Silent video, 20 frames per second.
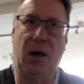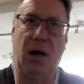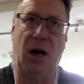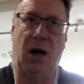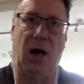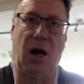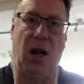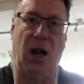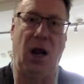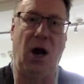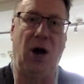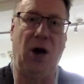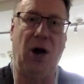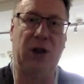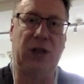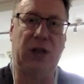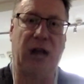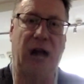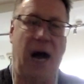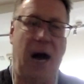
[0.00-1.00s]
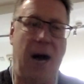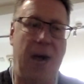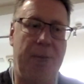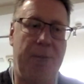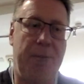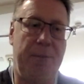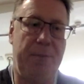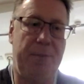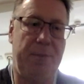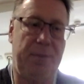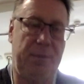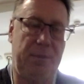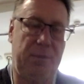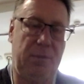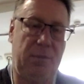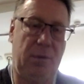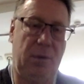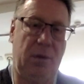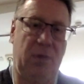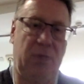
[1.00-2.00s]
large hub
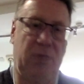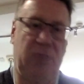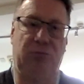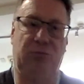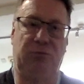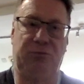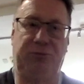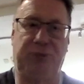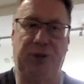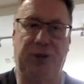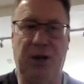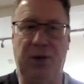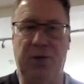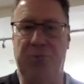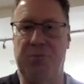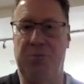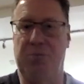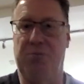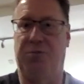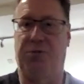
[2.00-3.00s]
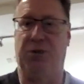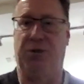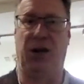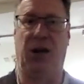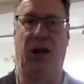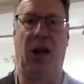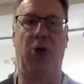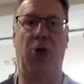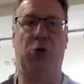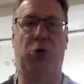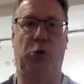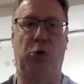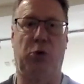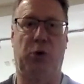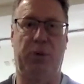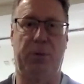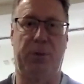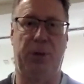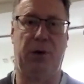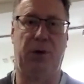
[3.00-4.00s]
for the local
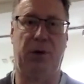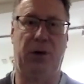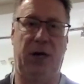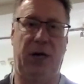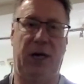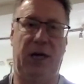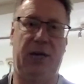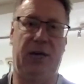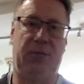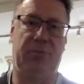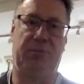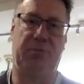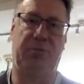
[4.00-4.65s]
community,